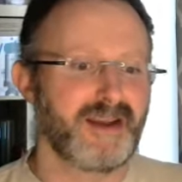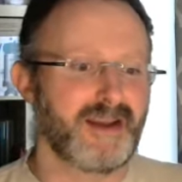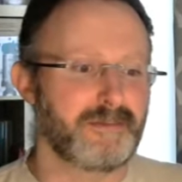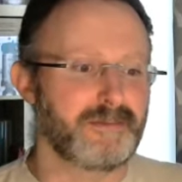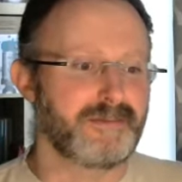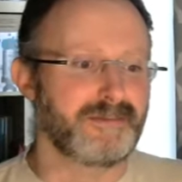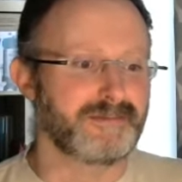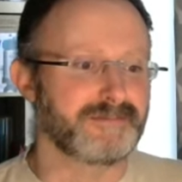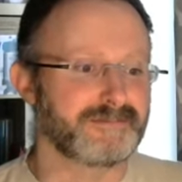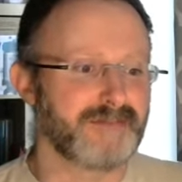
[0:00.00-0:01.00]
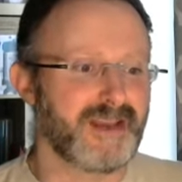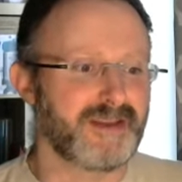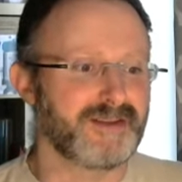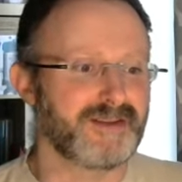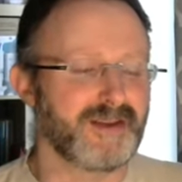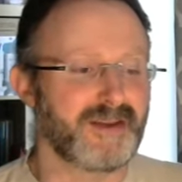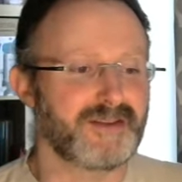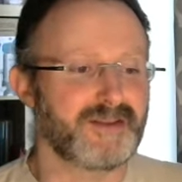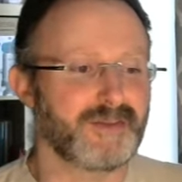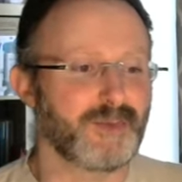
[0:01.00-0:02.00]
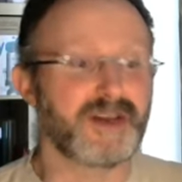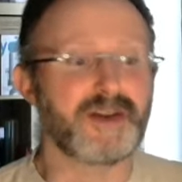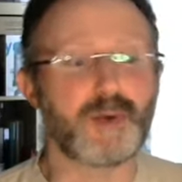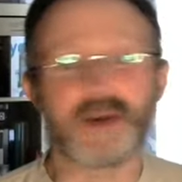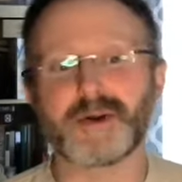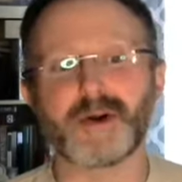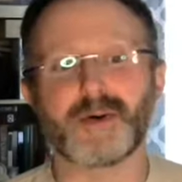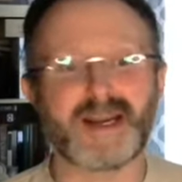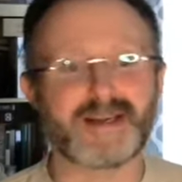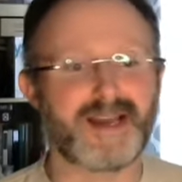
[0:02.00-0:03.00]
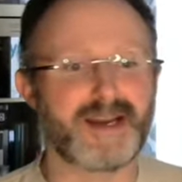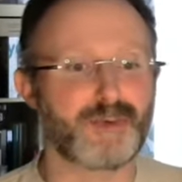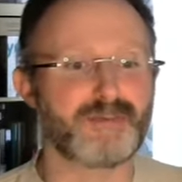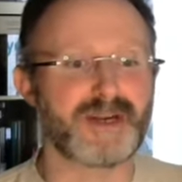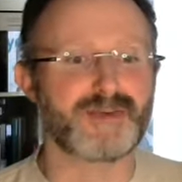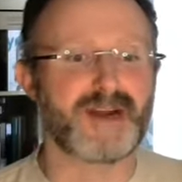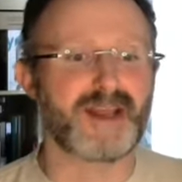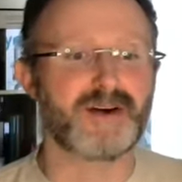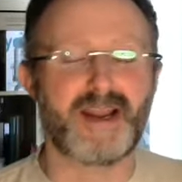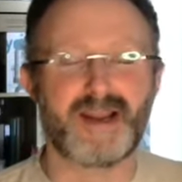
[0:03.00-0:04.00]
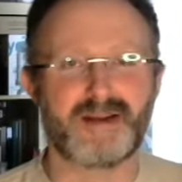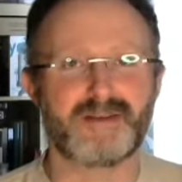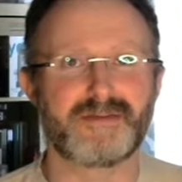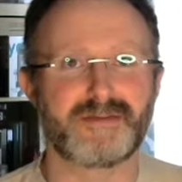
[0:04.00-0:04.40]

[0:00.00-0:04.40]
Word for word: um, is is really the way to go. I, I would much rather have